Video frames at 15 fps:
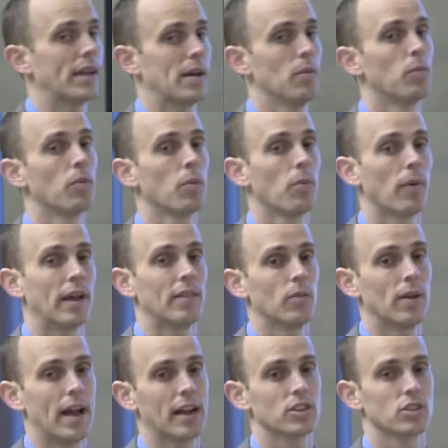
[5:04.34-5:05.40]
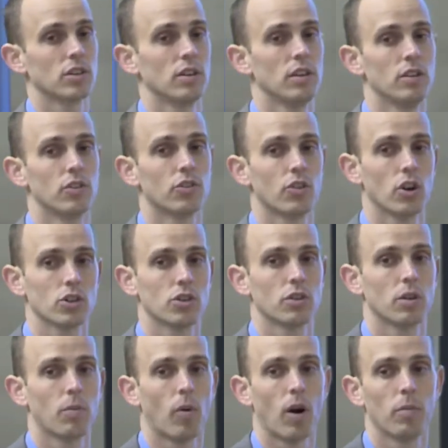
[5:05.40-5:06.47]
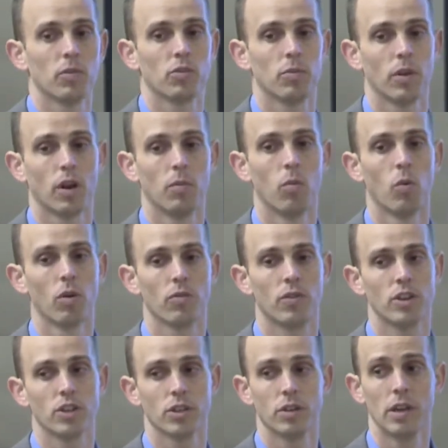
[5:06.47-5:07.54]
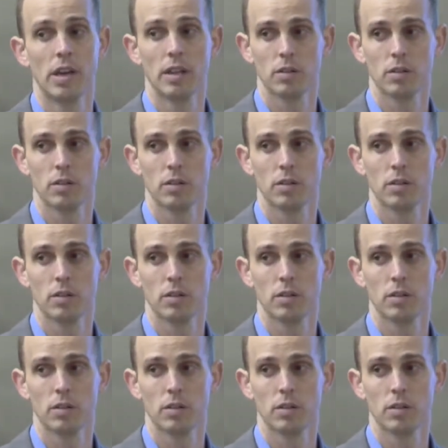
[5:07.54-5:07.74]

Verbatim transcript: we came up with a plan that we actually needed to structure the departments to become more efficient